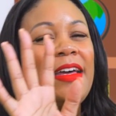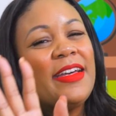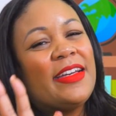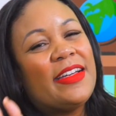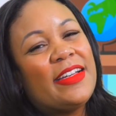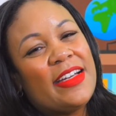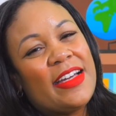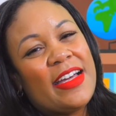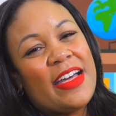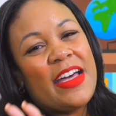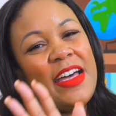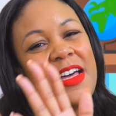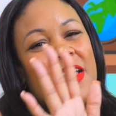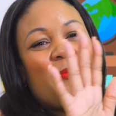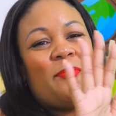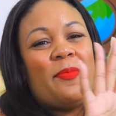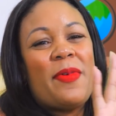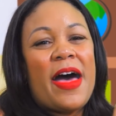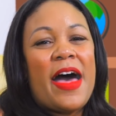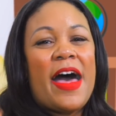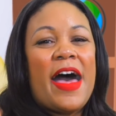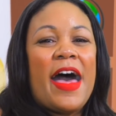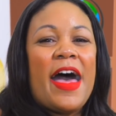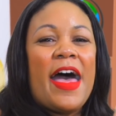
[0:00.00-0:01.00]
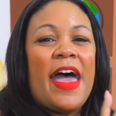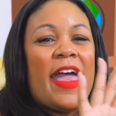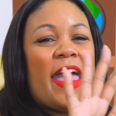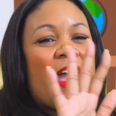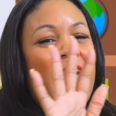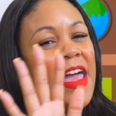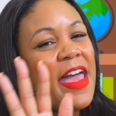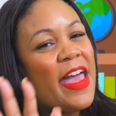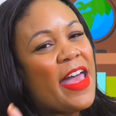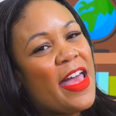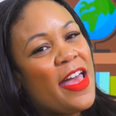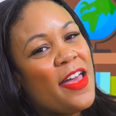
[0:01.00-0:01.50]
Goodbye,
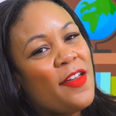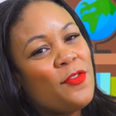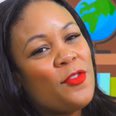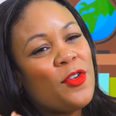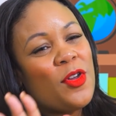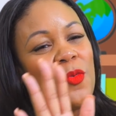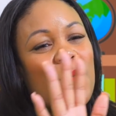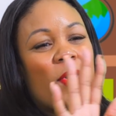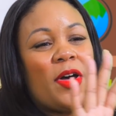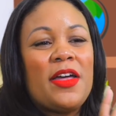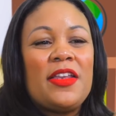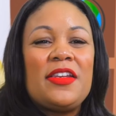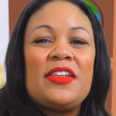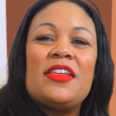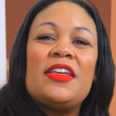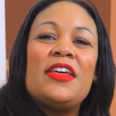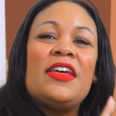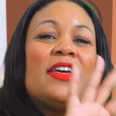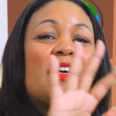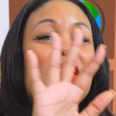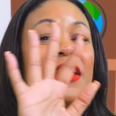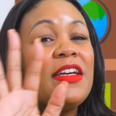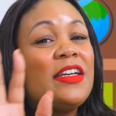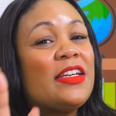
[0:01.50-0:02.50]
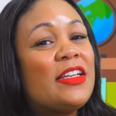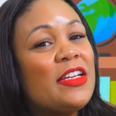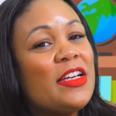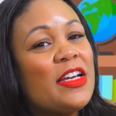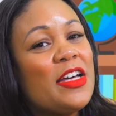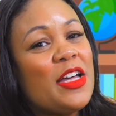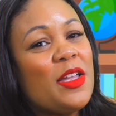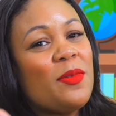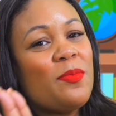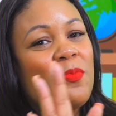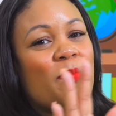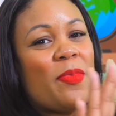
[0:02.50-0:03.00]
everyone.
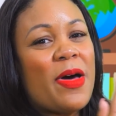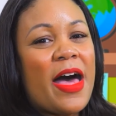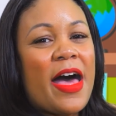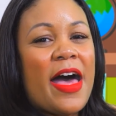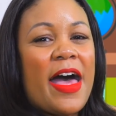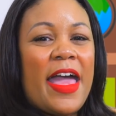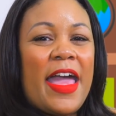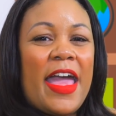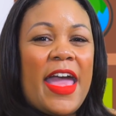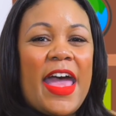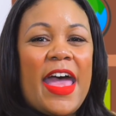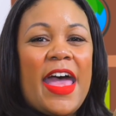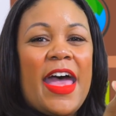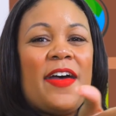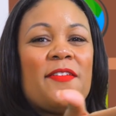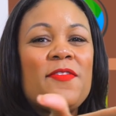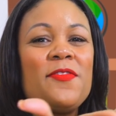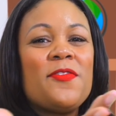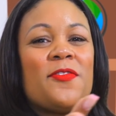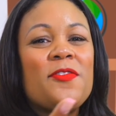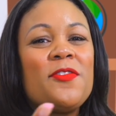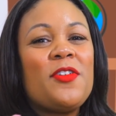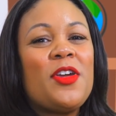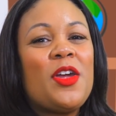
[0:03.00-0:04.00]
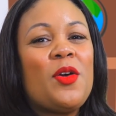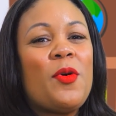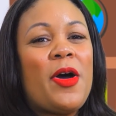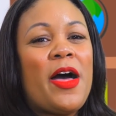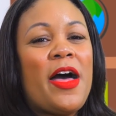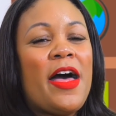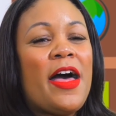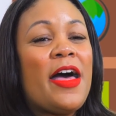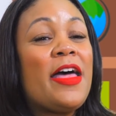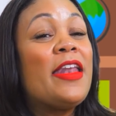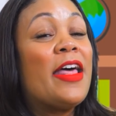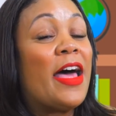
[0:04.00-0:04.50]
Goodbye,
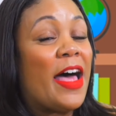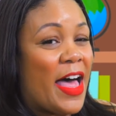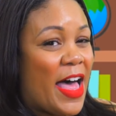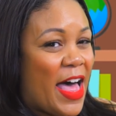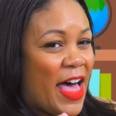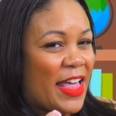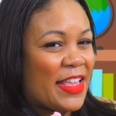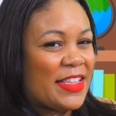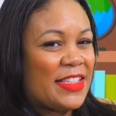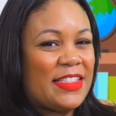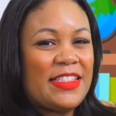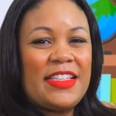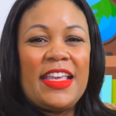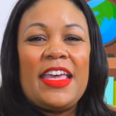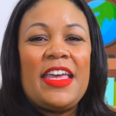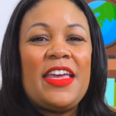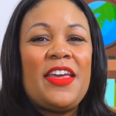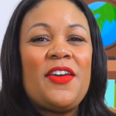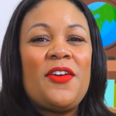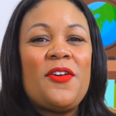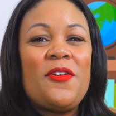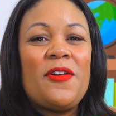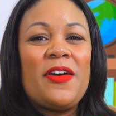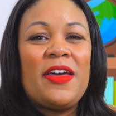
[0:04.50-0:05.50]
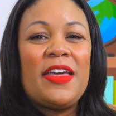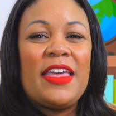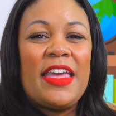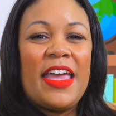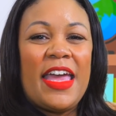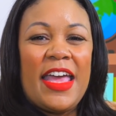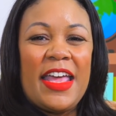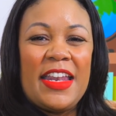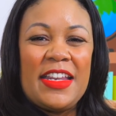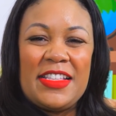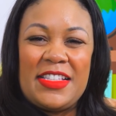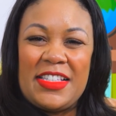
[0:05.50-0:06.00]
everyone. I'll see you
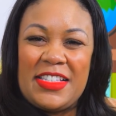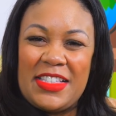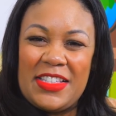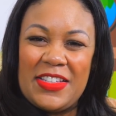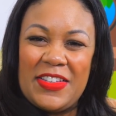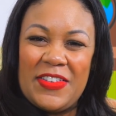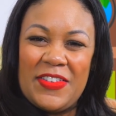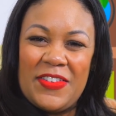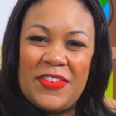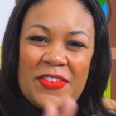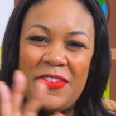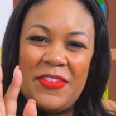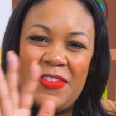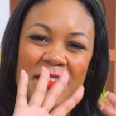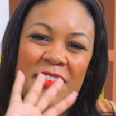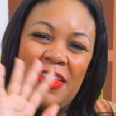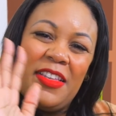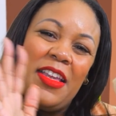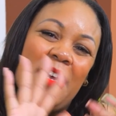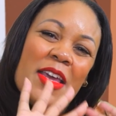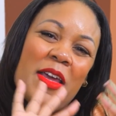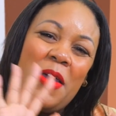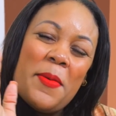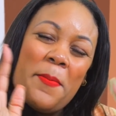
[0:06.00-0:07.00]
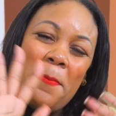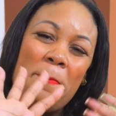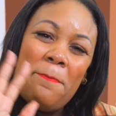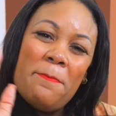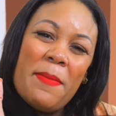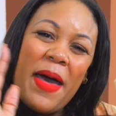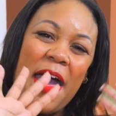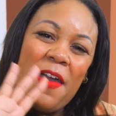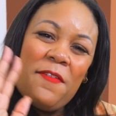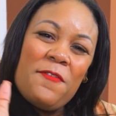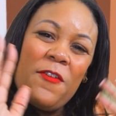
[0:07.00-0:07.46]
again soon. Bye,